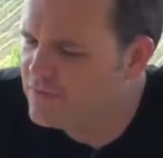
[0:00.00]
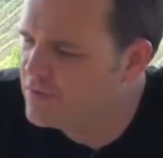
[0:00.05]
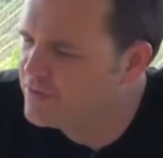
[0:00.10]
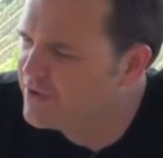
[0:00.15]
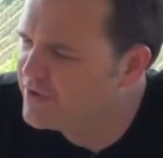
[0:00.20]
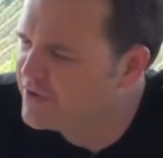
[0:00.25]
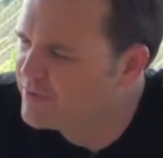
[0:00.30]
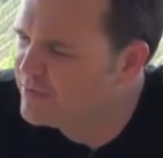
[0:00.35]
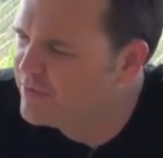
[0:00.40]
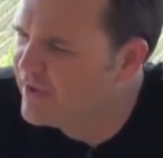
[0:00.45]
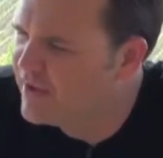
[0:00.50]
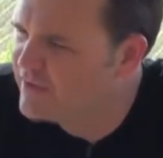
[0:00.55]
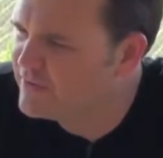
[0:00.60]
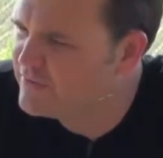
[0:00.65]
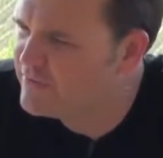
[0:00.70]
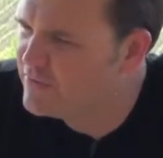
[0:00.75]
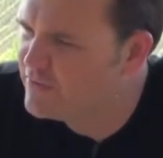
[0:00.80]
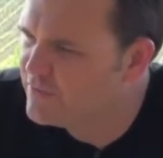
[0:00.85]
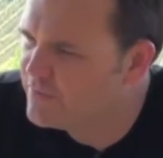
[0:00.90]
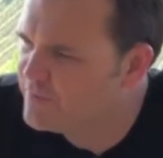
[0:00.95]
fruit than the black
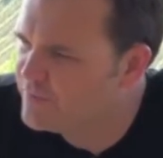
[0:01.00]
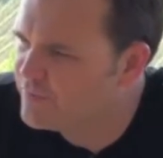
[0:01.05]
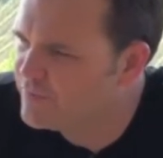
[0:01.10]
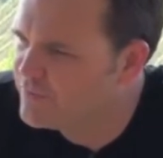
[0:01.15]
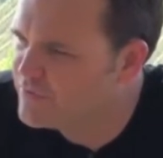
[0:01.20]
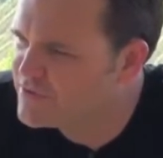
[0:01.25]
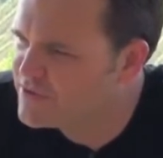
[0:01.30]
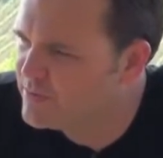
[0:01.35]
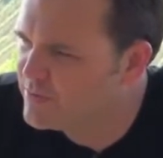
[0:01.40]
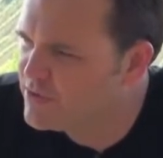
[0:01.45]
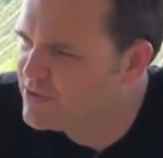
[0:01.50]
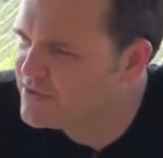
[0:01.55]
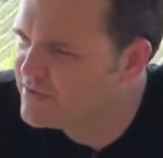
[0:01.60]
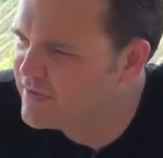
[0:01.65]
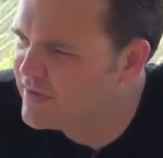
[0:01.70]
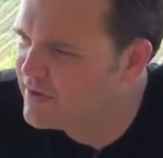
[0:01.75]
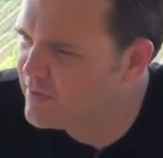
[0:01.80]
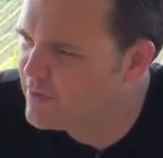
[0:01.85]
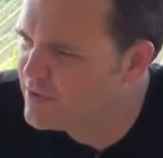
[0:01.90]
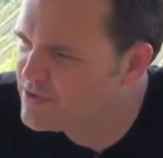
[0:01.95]
fruit for some
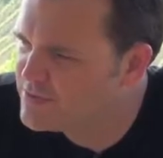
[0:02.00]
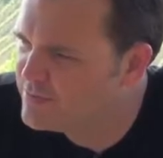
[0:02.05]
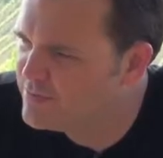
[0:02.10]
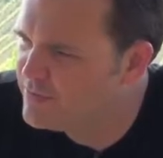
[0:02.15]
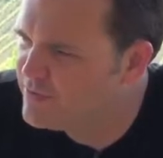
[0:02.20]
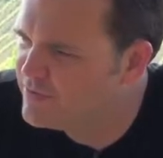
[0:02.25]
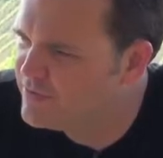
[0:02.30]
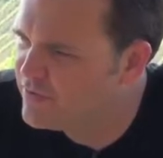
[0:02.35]
reason than I was before.